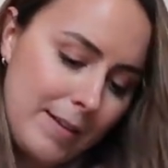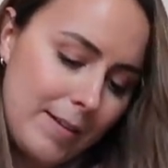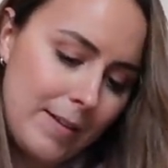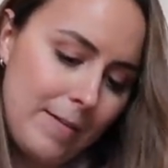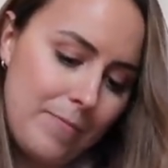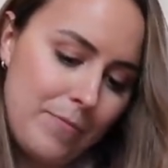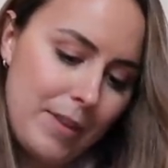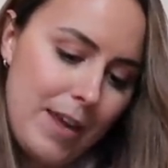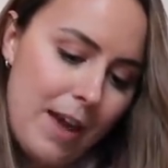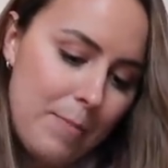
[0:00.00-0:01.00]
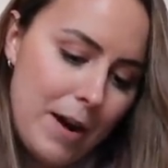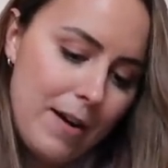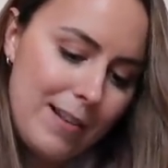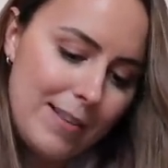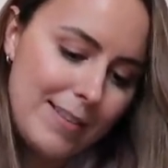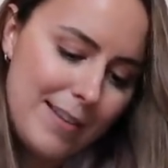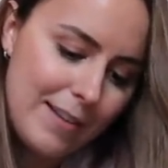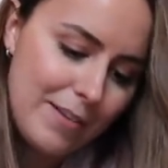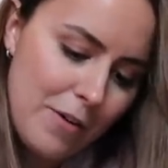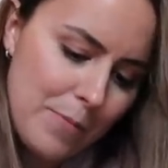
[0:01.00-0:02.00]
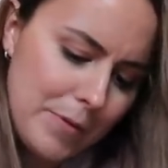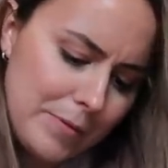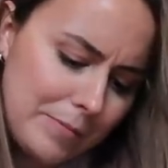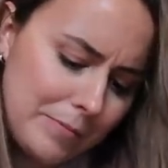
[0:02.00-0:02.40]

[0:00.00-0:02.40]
Okay, apparently this is hard to open.